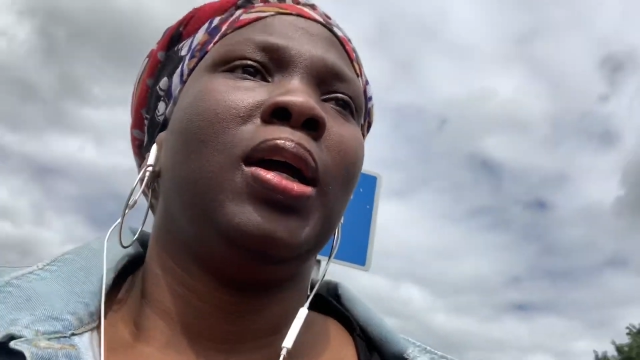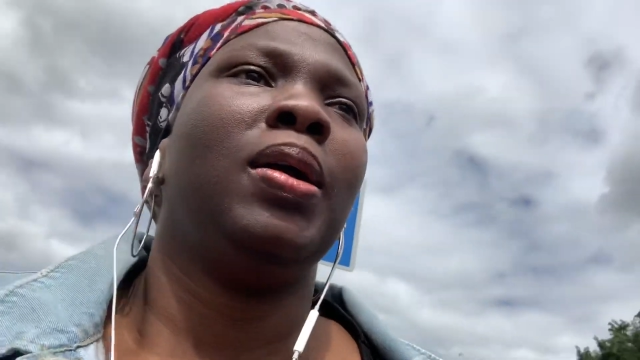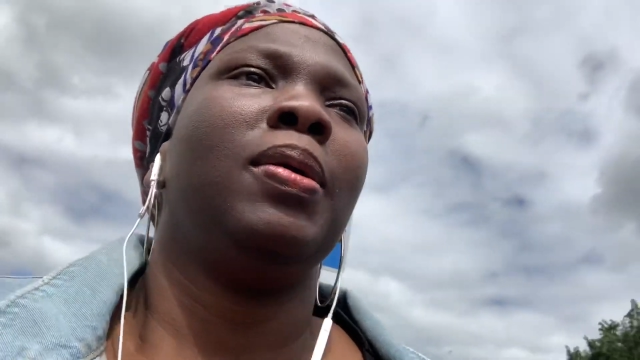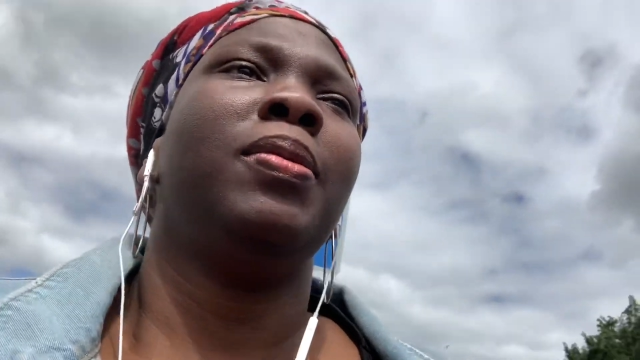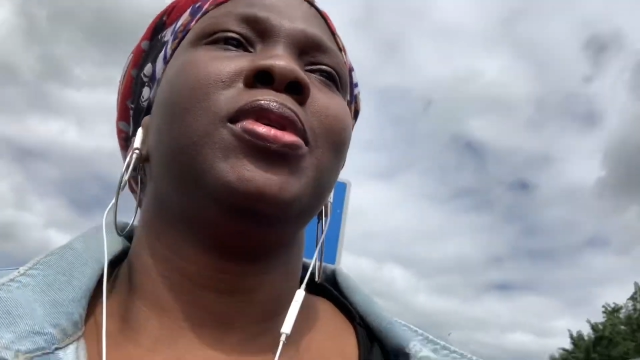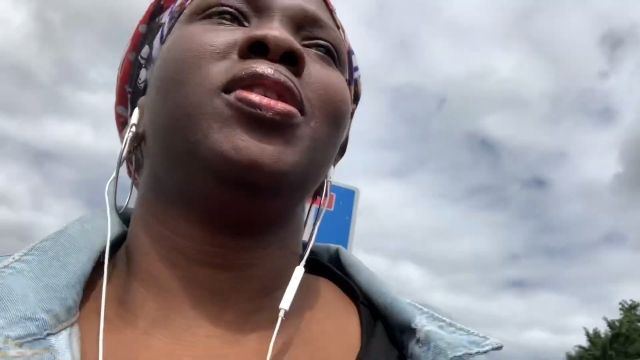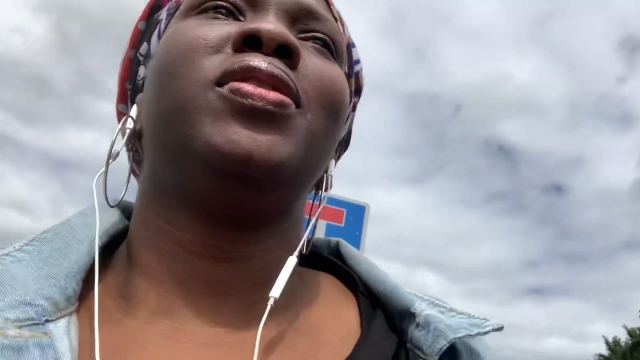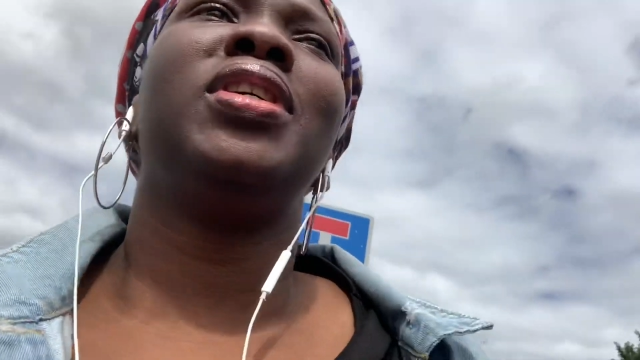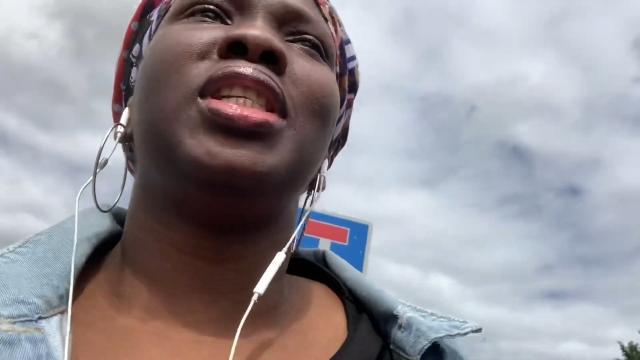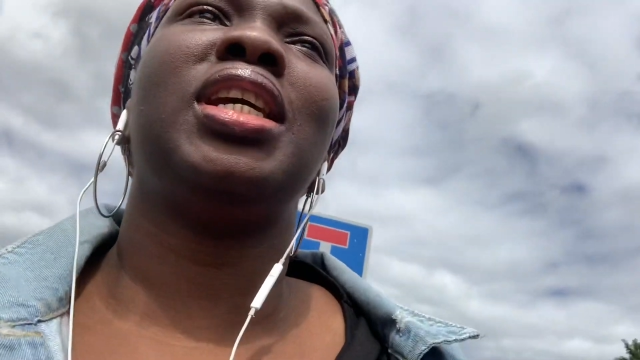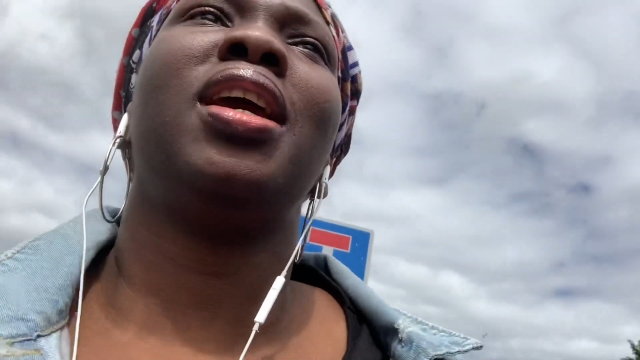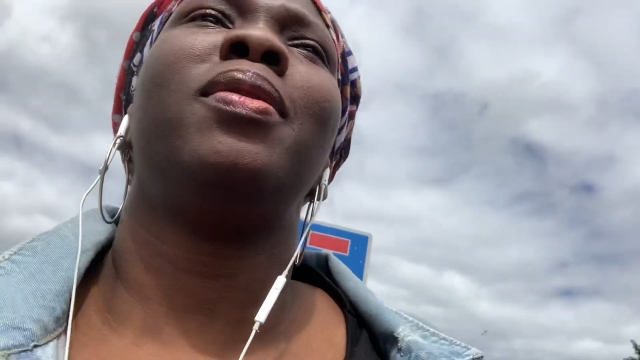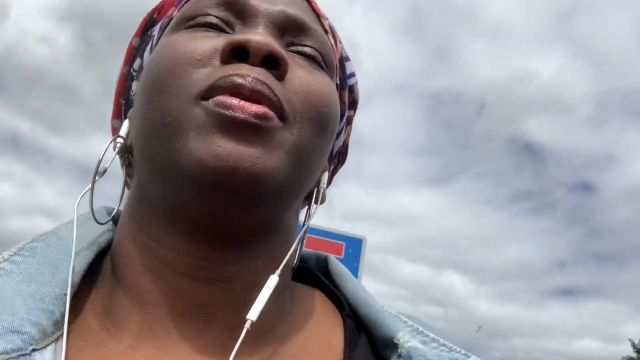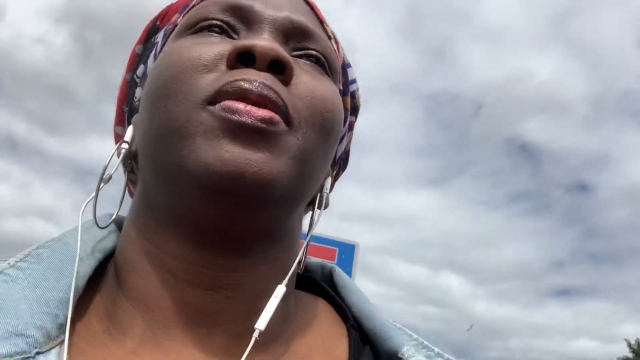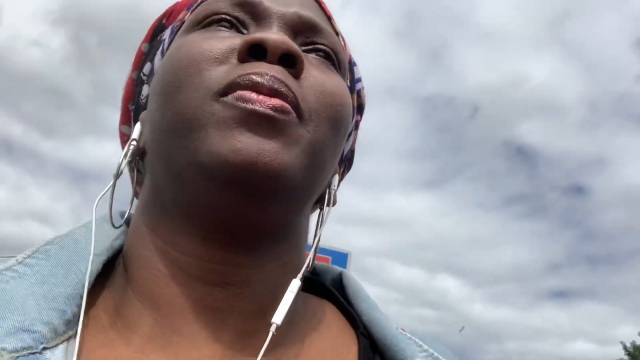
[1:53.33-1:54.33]
most of the
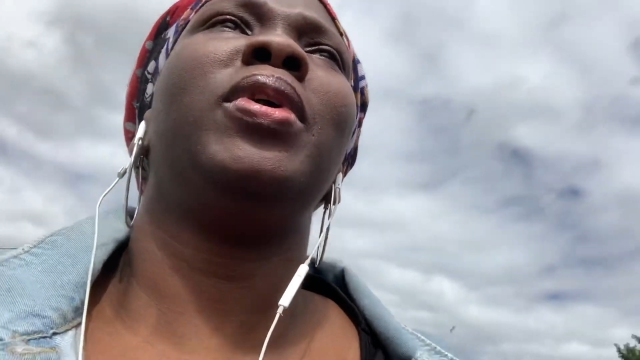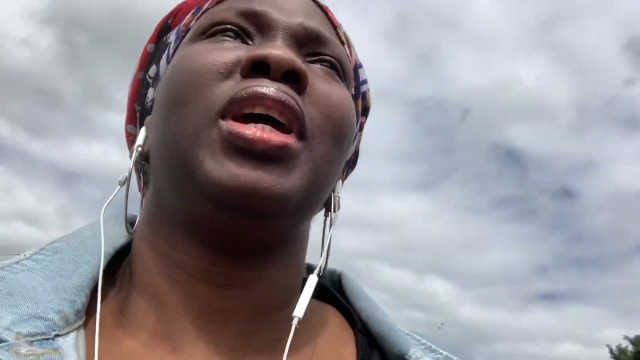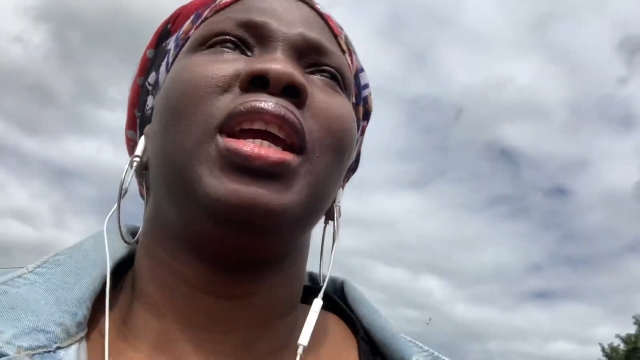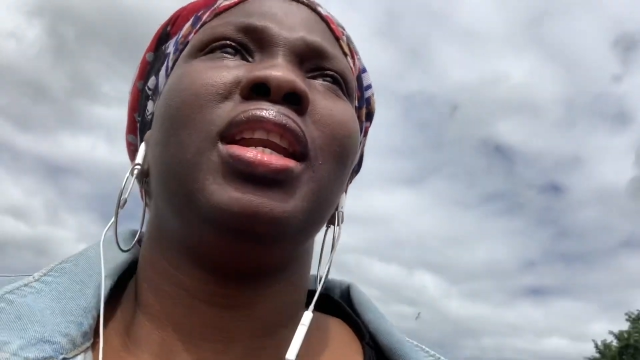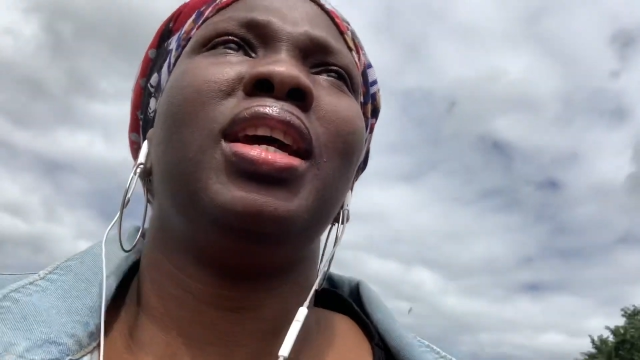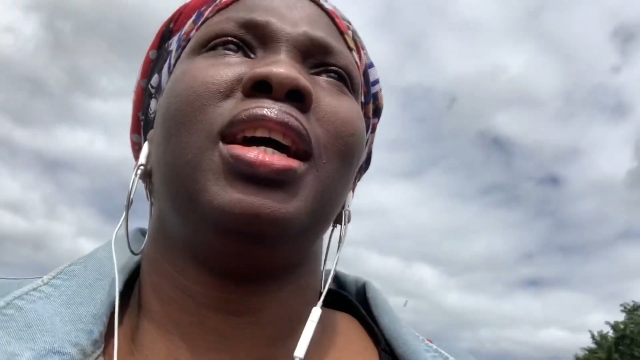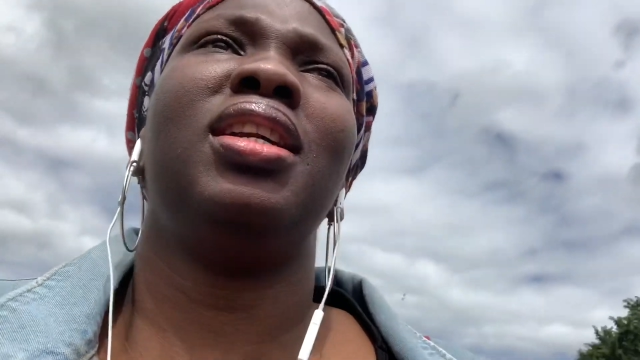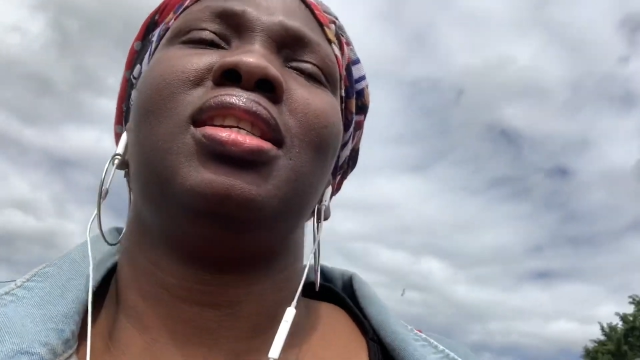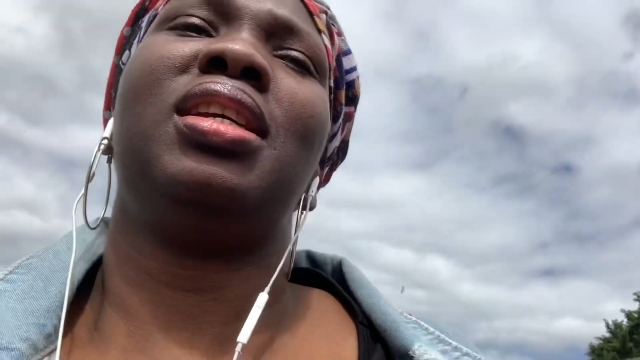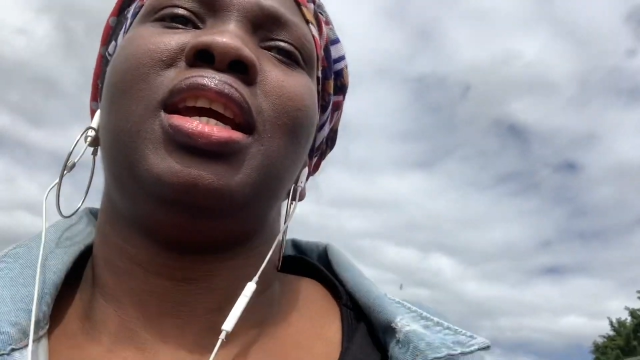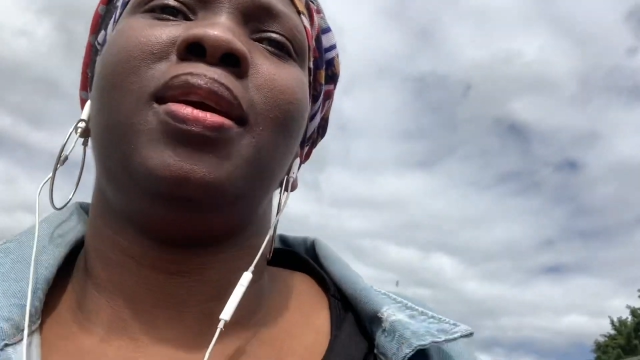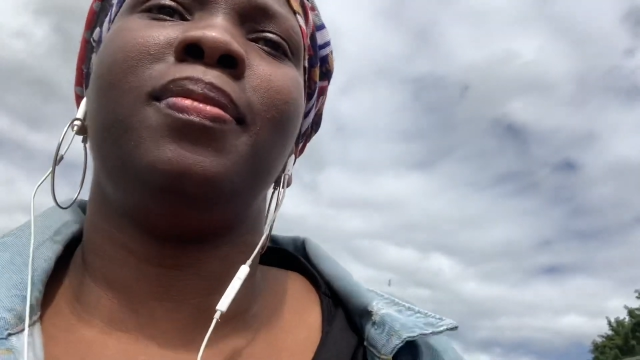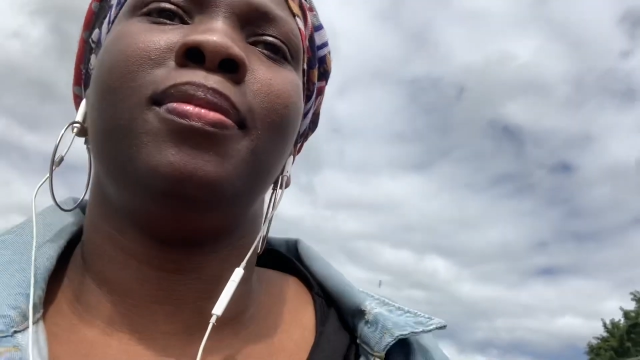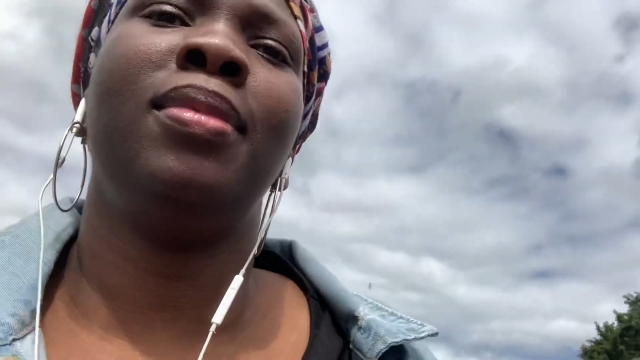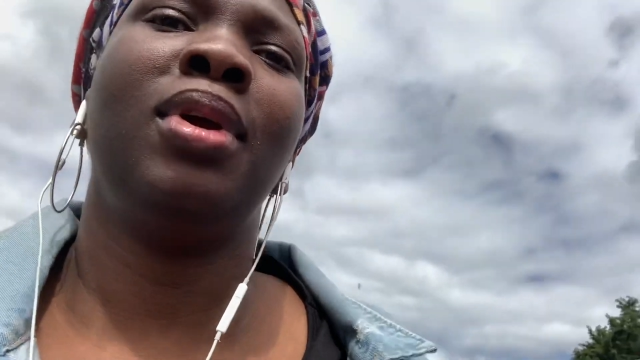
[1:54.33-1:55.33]
time when we are in hard
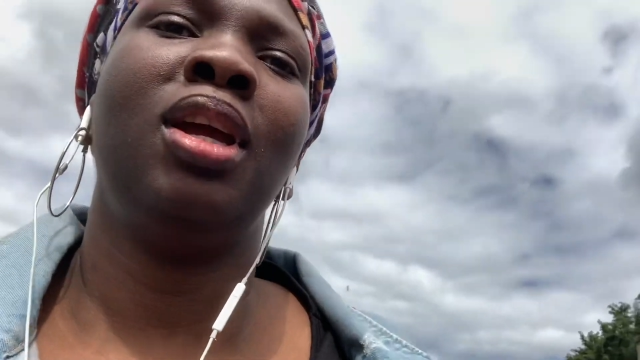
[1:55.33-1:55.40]
time,